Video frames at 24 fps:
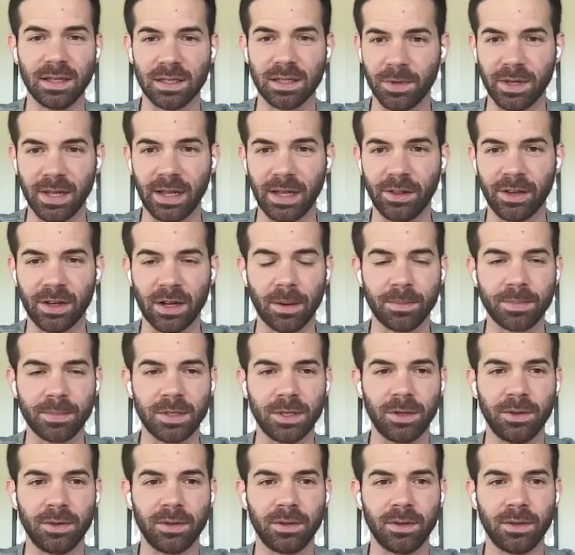Someone I look up
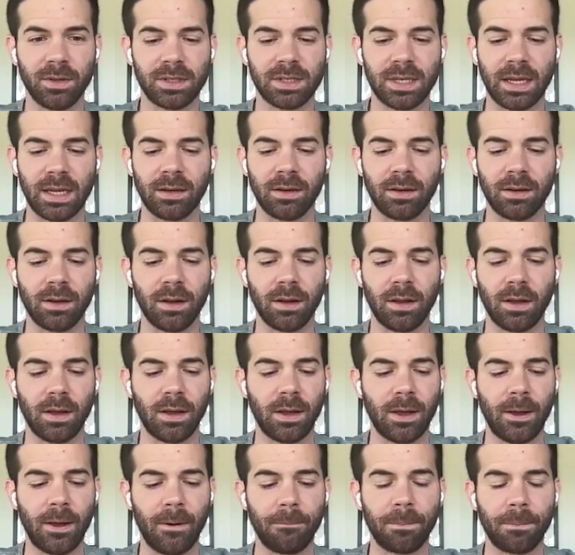to said,
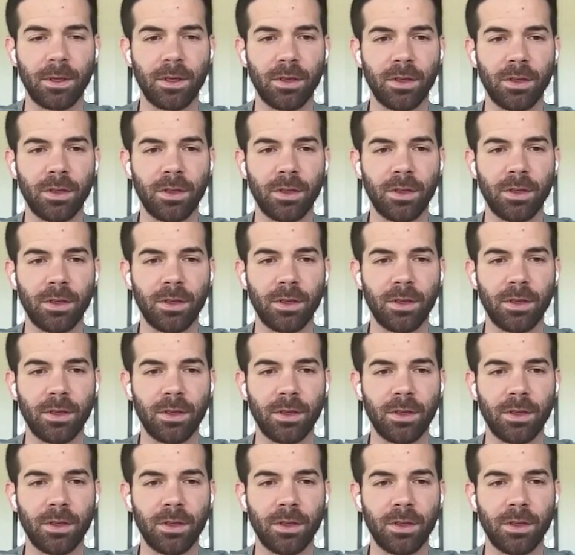the first thing we got